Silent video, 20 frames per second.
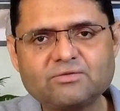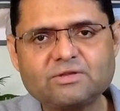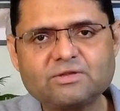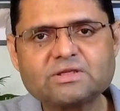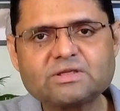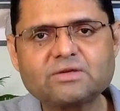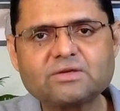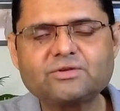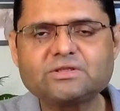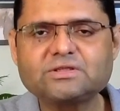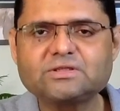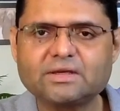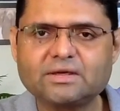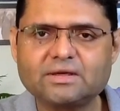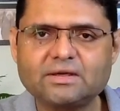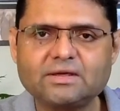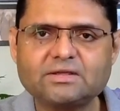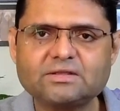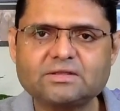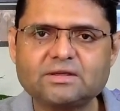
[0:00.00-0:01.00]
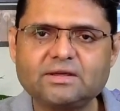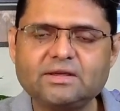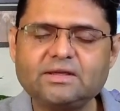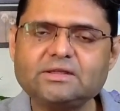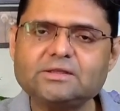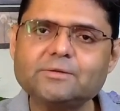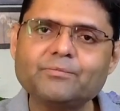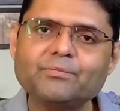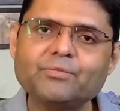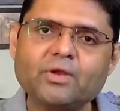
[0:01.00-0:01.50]
service general
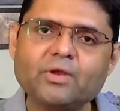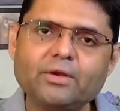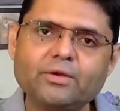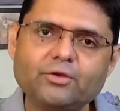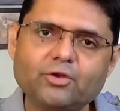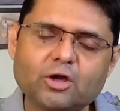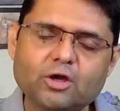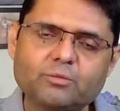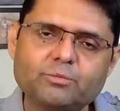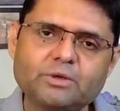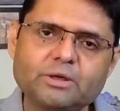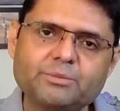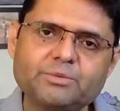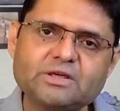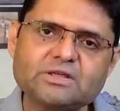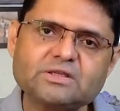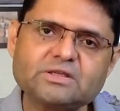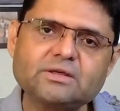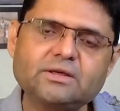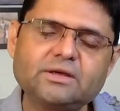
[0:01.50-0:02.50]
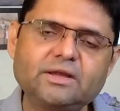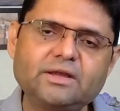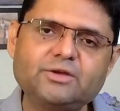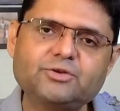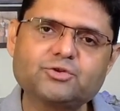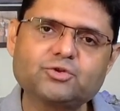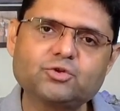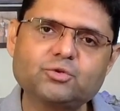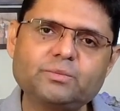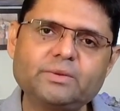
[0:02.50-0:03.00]
studies, your preparation
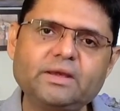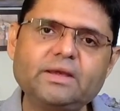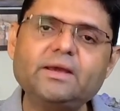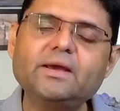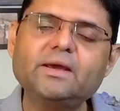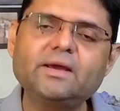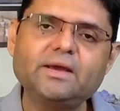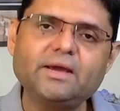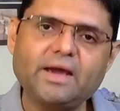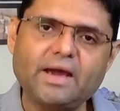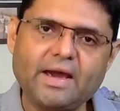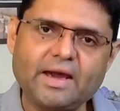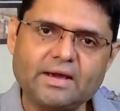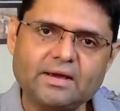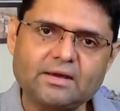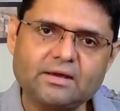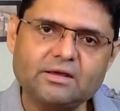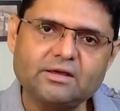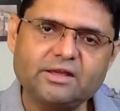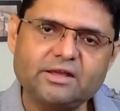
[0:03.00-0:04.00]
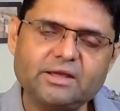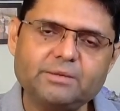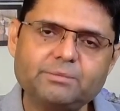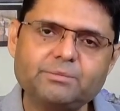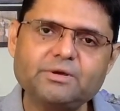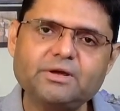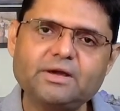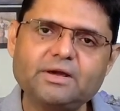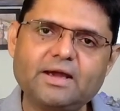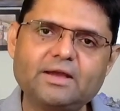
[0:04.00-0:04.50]
needs to be ankle
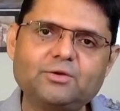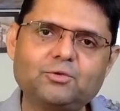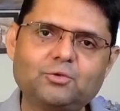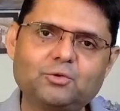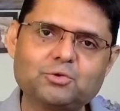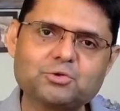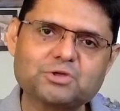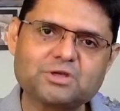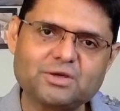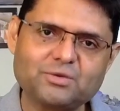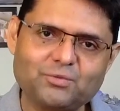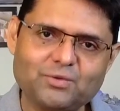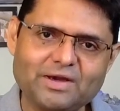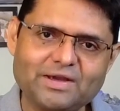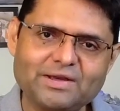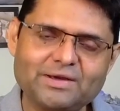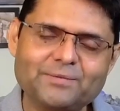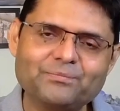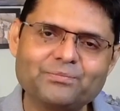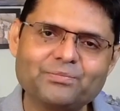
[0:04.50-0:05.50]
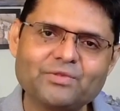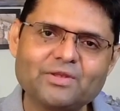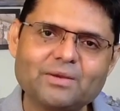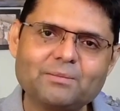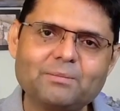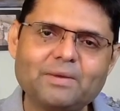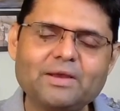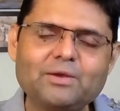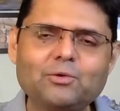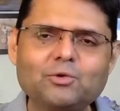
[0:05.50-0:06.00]
deep and ocean wide.
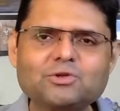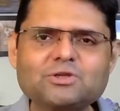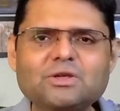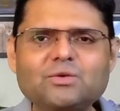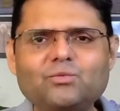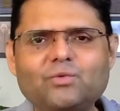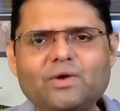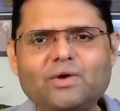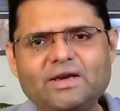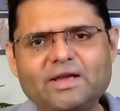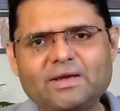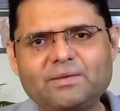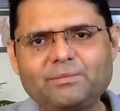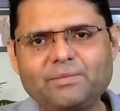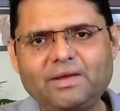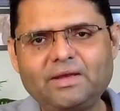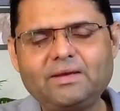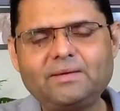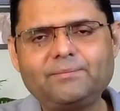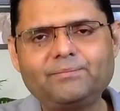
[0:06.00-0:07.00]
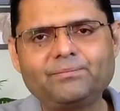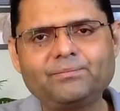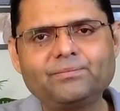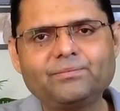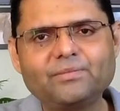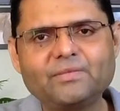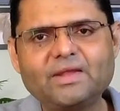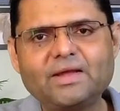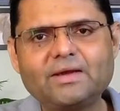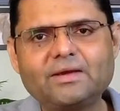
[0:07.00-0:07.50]
By ocean wide, I mean
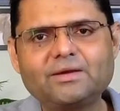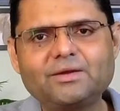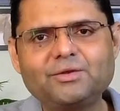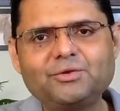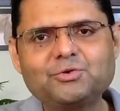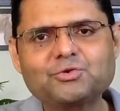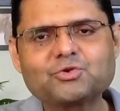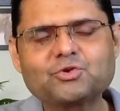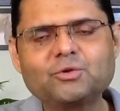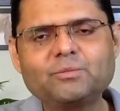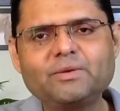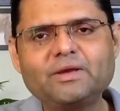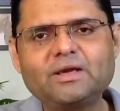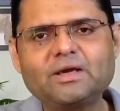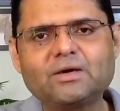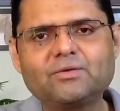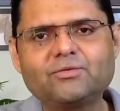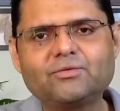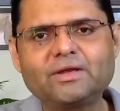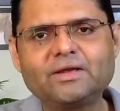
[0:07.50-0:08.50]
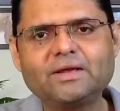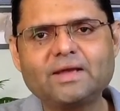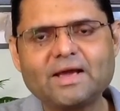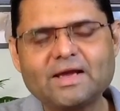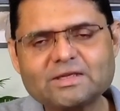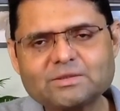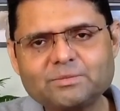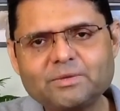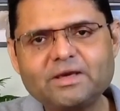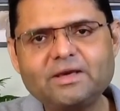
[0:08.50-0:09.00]
that you should be covering
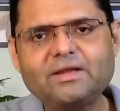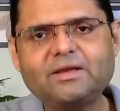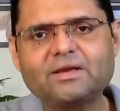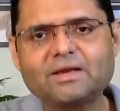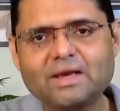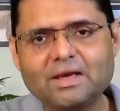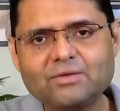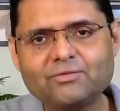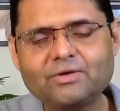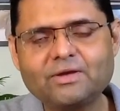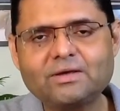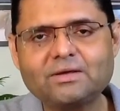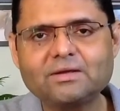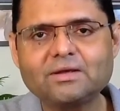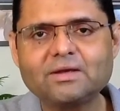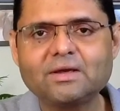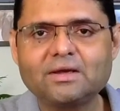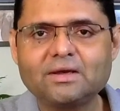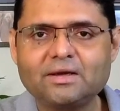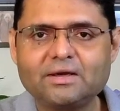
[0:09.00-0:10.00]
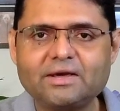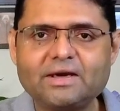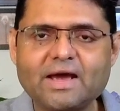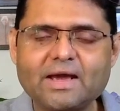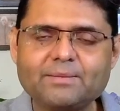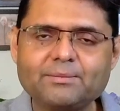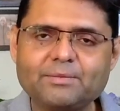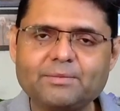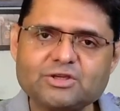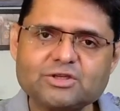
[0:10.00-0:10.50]
as many relevant
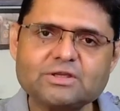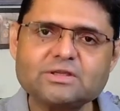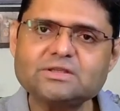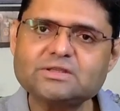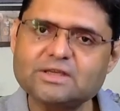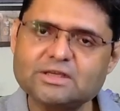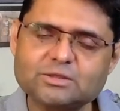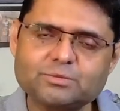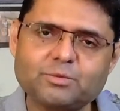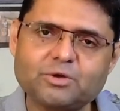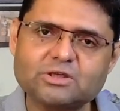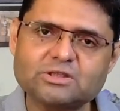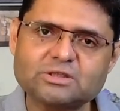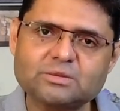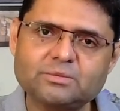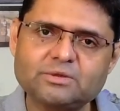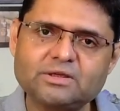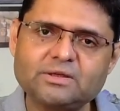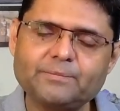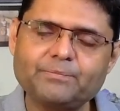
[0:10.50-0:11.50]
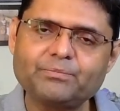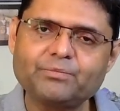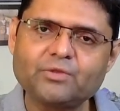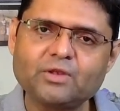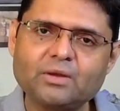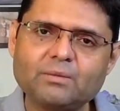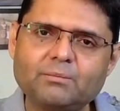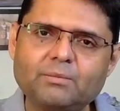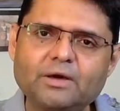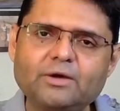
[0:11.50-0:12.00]
dimensions as possible,
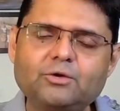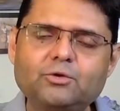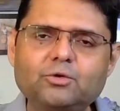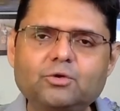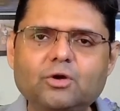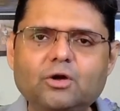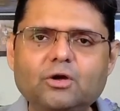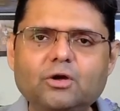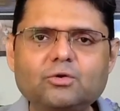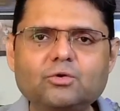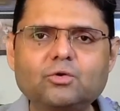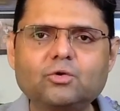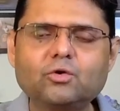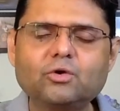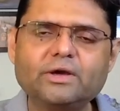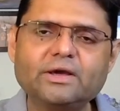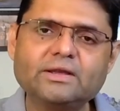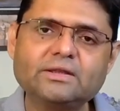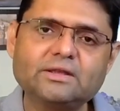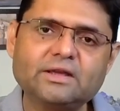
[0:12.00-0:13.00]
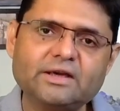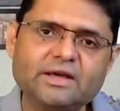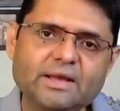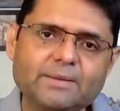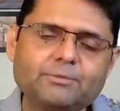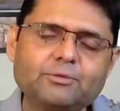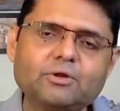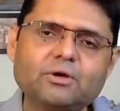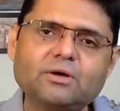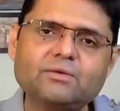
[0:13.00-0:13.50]
but do not go in the
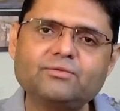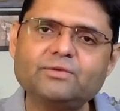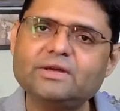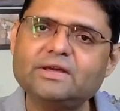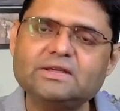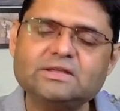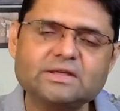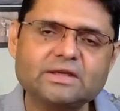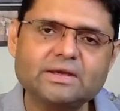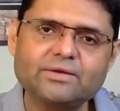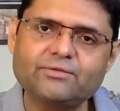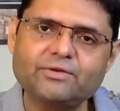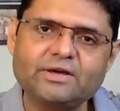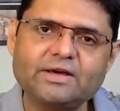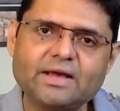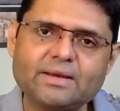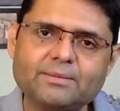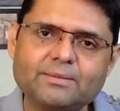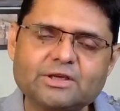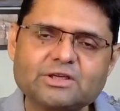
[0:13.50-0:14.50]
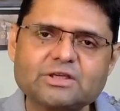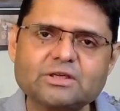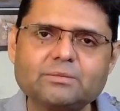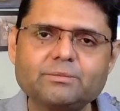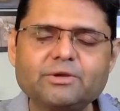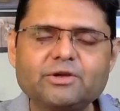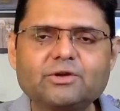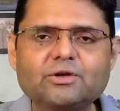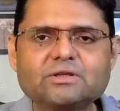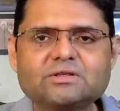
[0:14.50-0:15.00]
depth of each and every dimension,
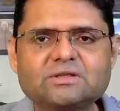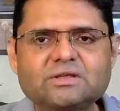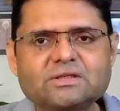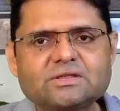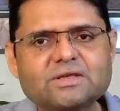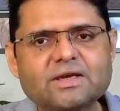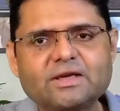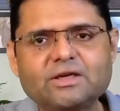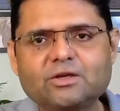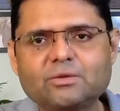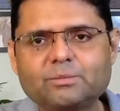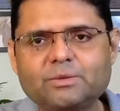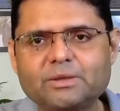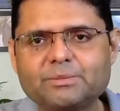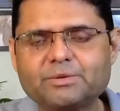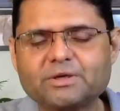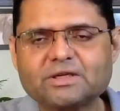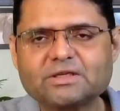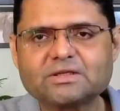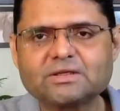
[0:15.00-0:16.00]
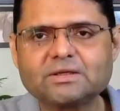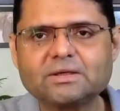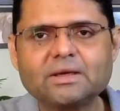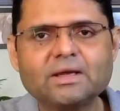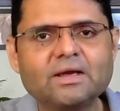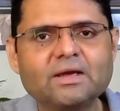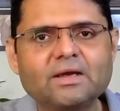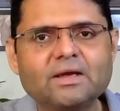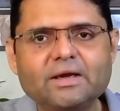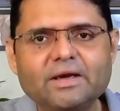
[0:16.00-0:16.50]
because this kind of preparation
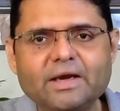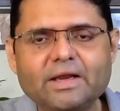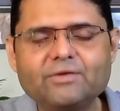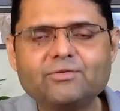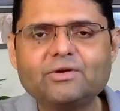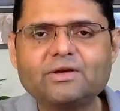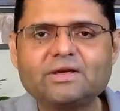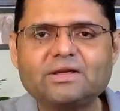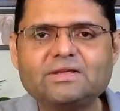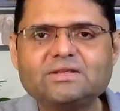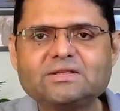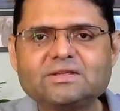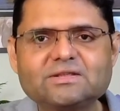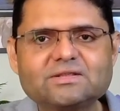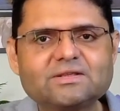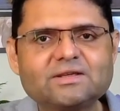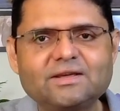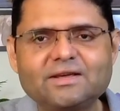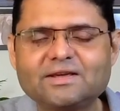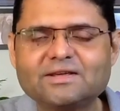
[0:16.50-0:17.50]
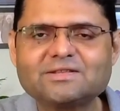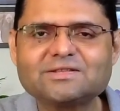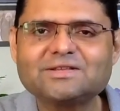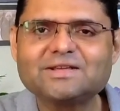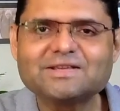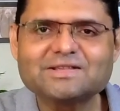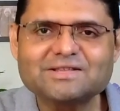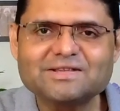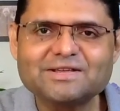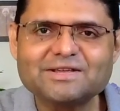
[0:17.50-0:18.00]
never reaches its
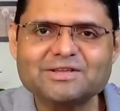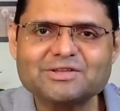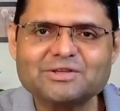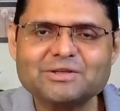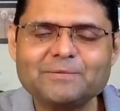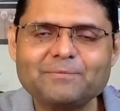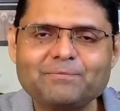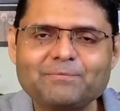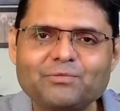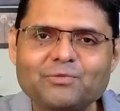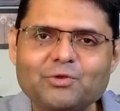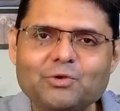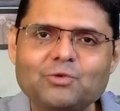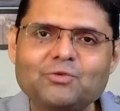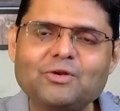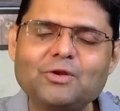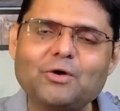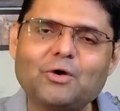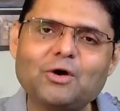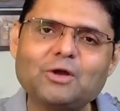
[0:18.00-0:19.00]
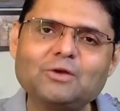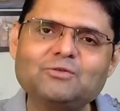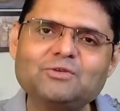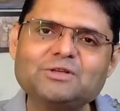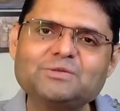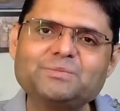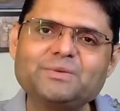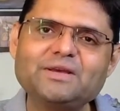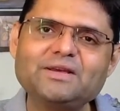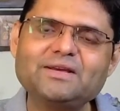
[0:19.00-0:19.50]
destination. You will
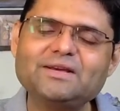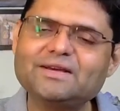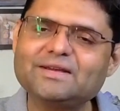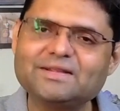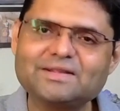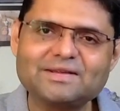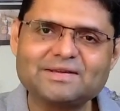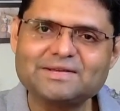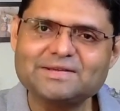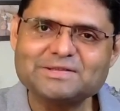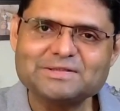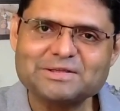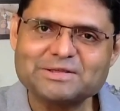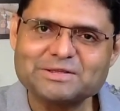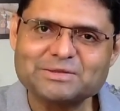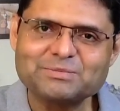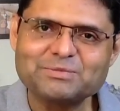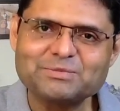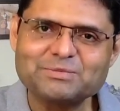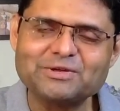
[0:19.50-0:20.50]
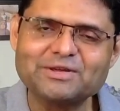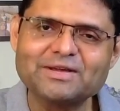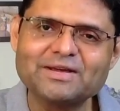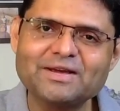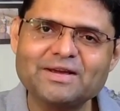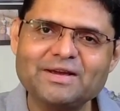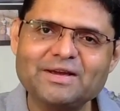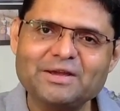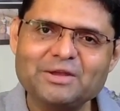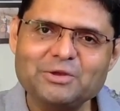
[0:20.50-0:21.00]
always be in the research mode.
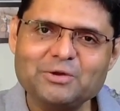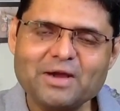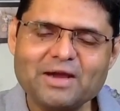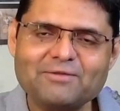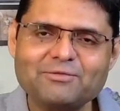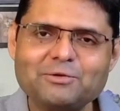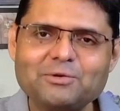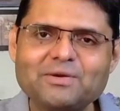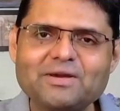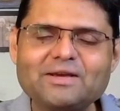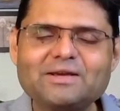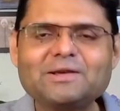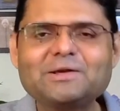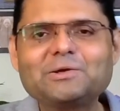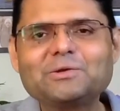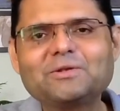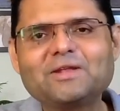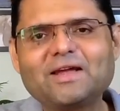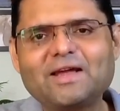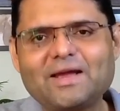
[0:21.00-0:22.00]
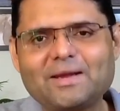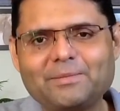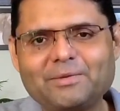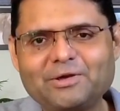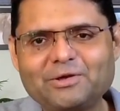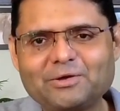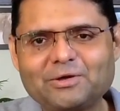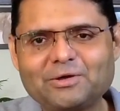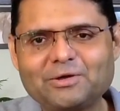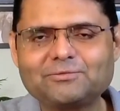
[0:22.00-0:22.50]
You have to get into the
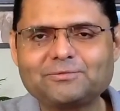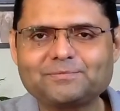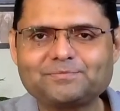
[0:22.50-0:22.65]
habit of